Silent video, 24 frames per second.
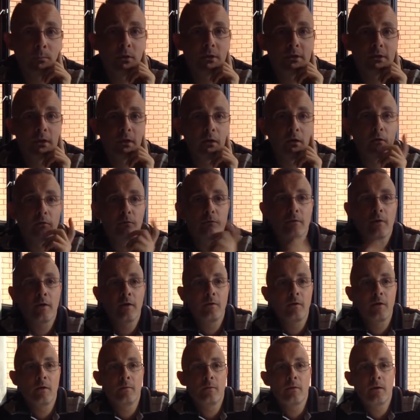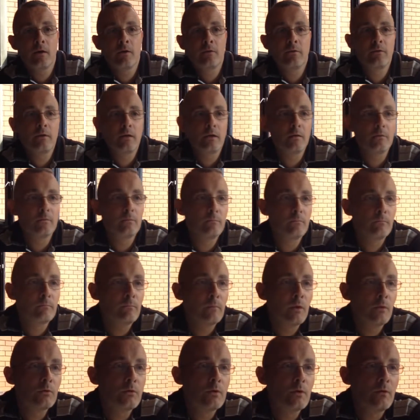myself, I think
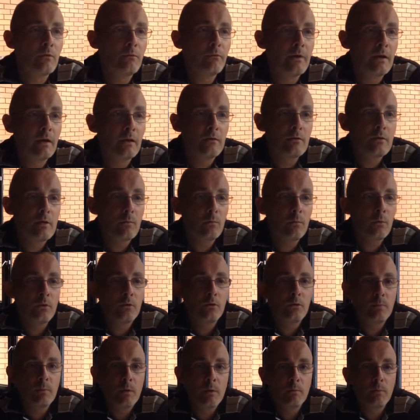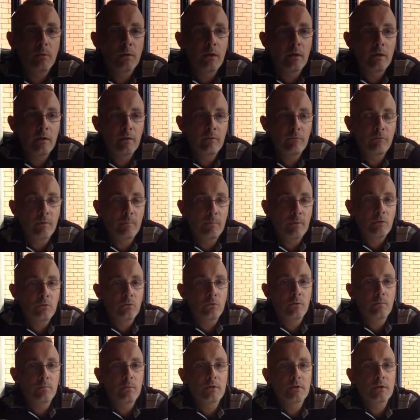most of the fans that watch me play, if I'm
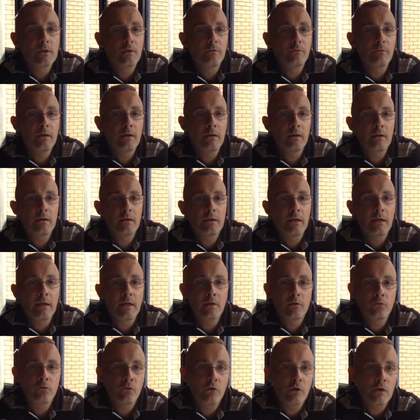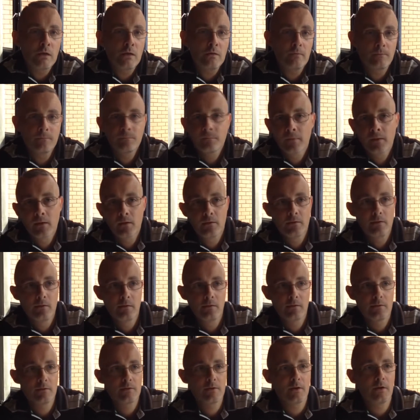enjoying myself, they get a treat.
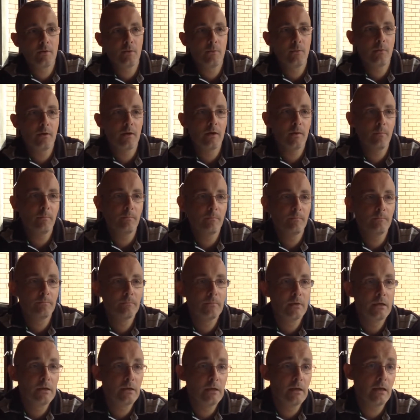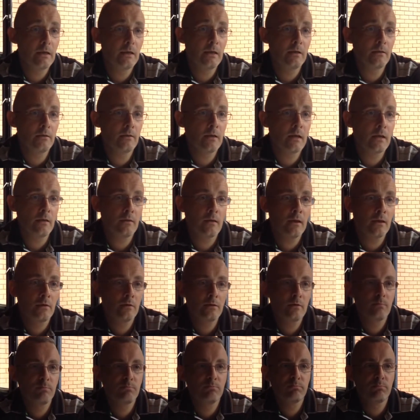So
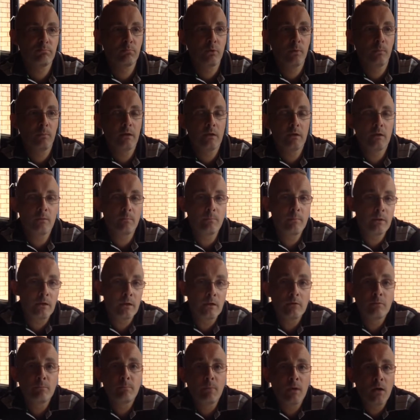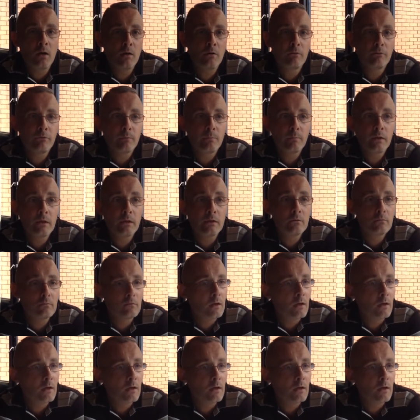that's probably the biggest part for me.